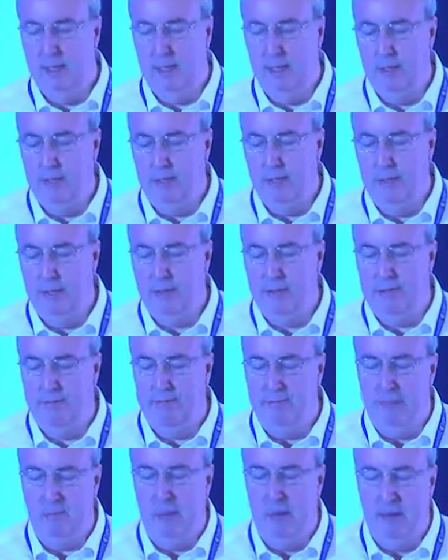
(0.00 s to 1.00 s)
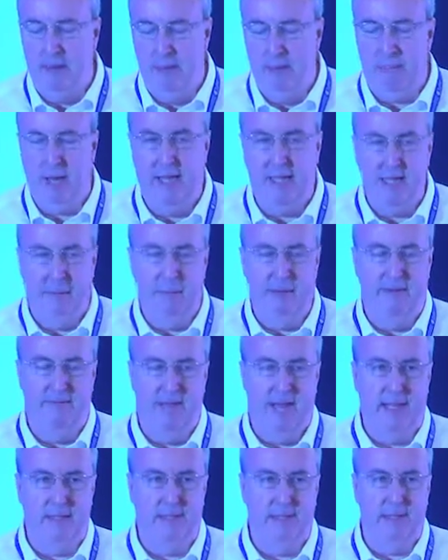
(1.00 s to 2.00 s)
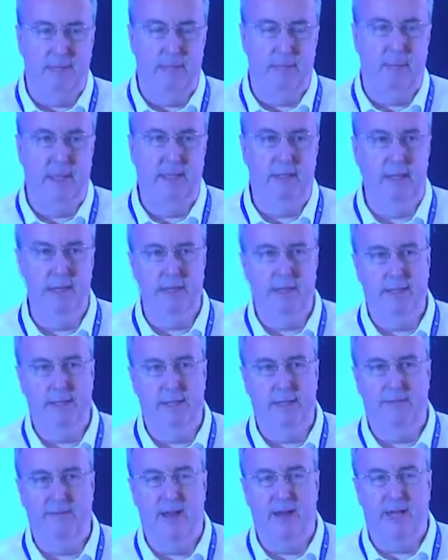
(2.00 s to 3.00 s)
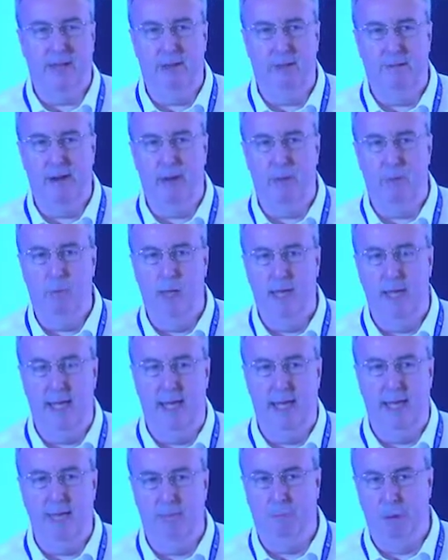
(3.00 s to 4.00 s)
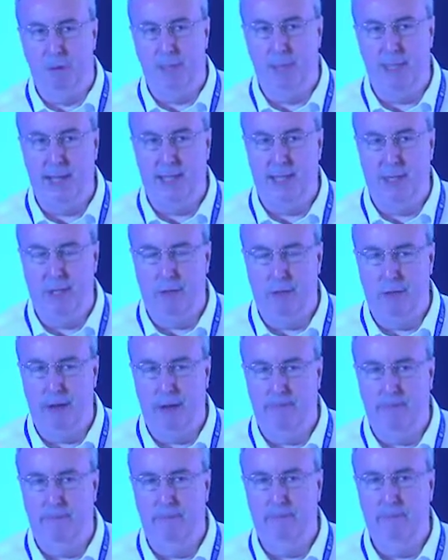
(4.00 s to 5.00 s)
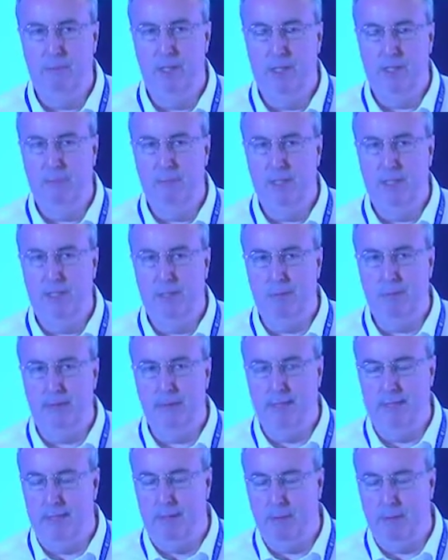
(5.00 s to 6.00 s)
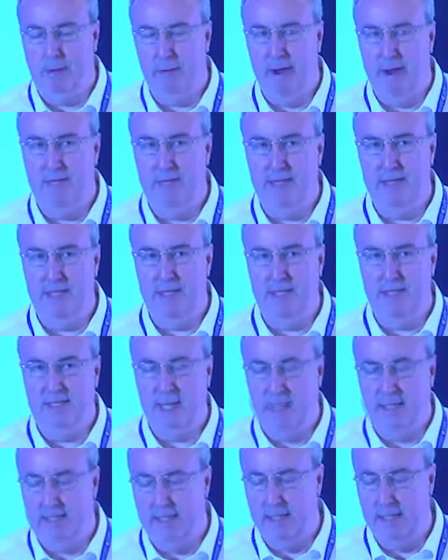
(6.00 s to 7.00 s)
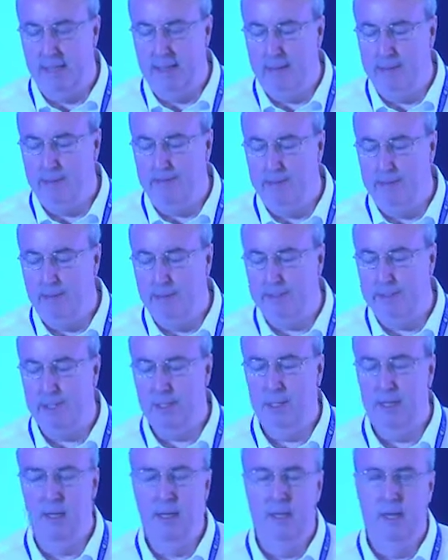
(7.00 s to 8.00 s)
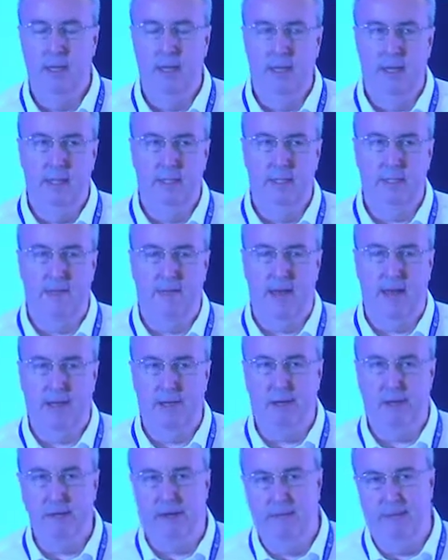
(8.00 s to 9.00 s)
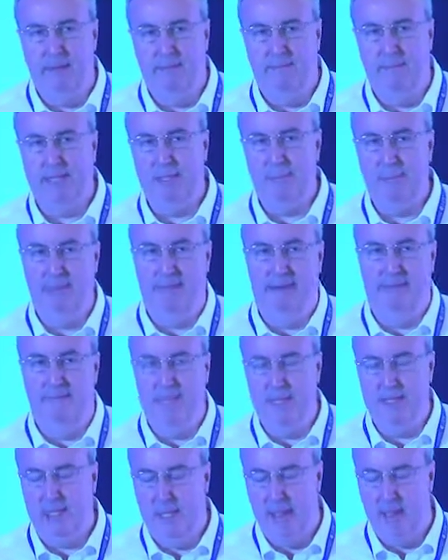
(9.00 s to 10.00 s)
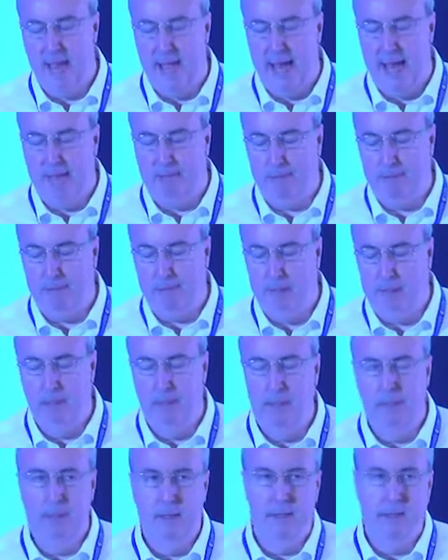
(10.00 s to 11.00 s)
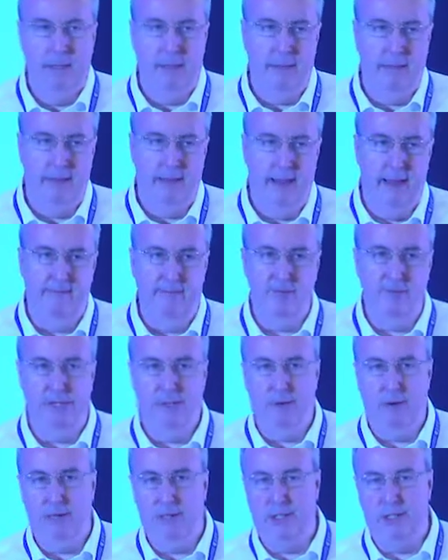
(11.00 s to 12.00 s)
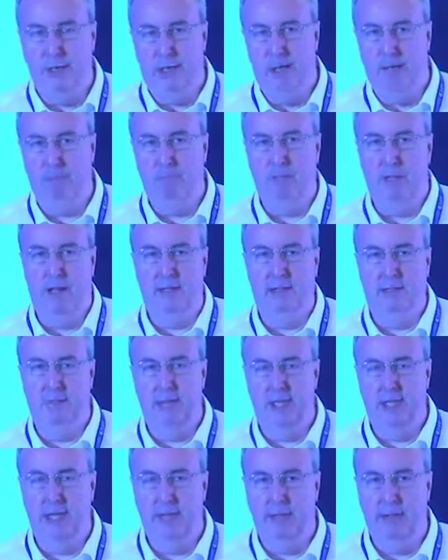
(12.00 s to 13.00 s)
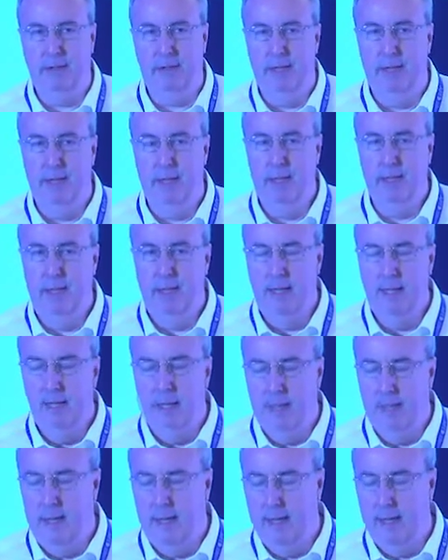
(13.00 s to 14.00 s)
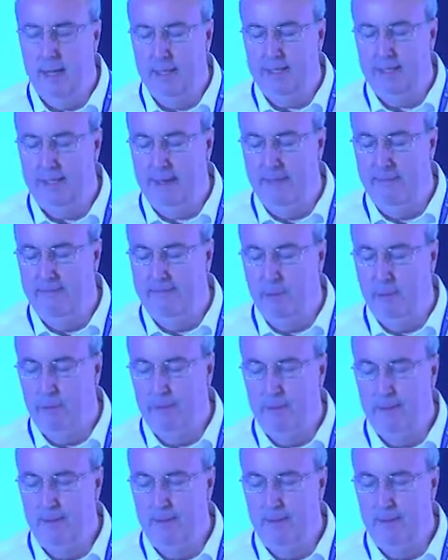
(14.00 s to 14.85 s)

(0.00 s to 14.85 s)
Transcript: really driven by a number of factors. I mean, there's a factor around working age population growth, which is really demographics, the size of the labor force. There's a factor around investment in physical capital, including infrastructure, plant and machinery, and so forth.